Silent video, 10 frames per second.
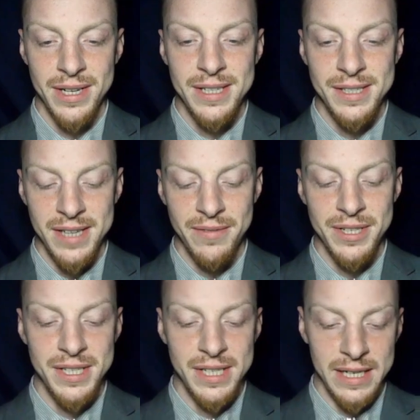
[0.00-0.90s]

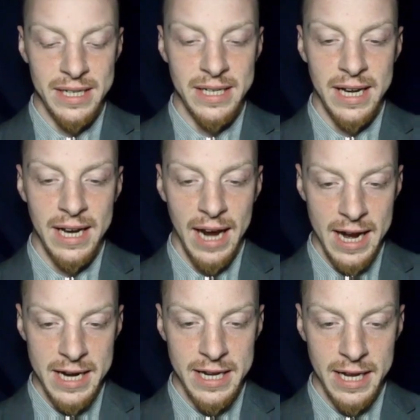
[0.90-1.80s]

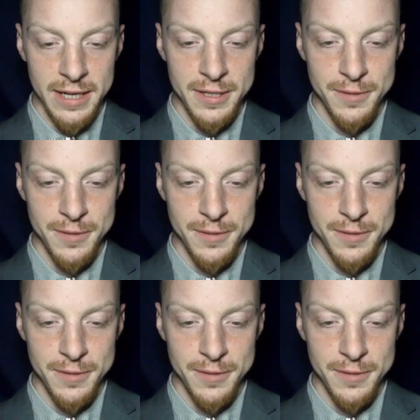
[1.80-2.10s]
1788.